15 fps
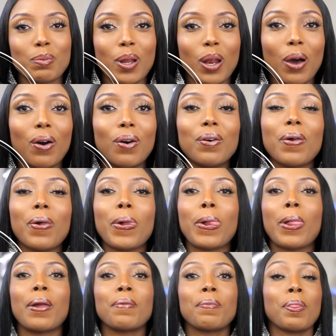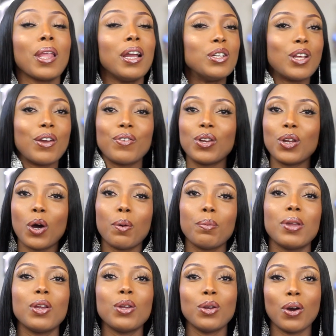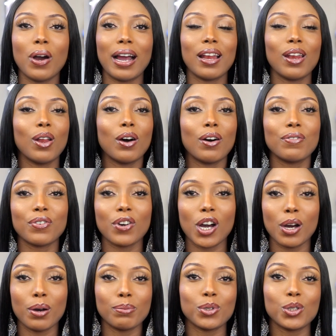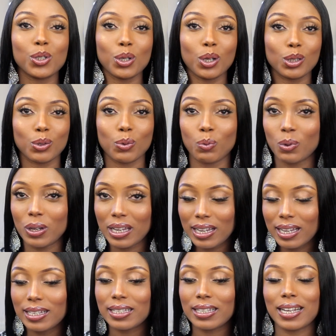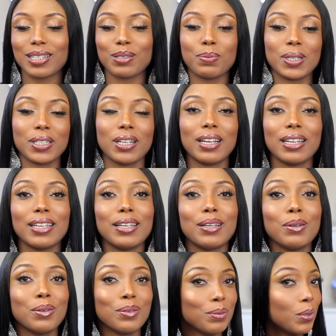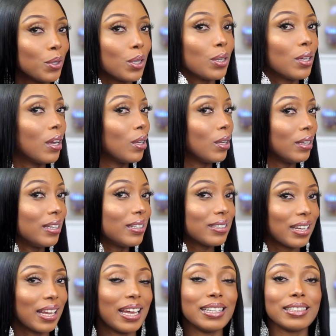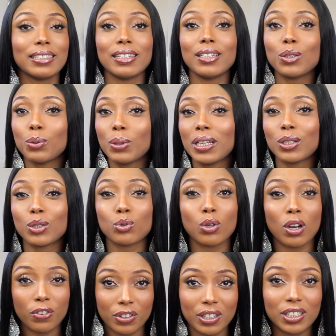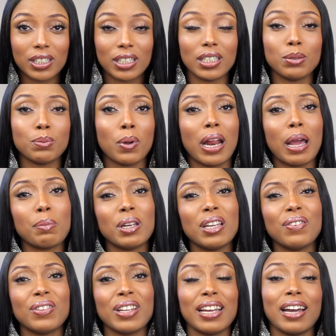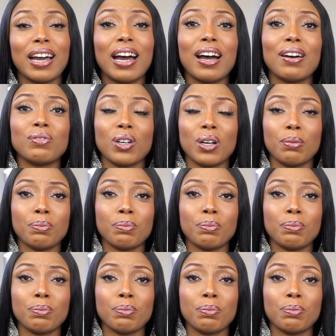below. So if you know me, you know I love short wigs, especially this length. This wig is 12 inches, but I believe they have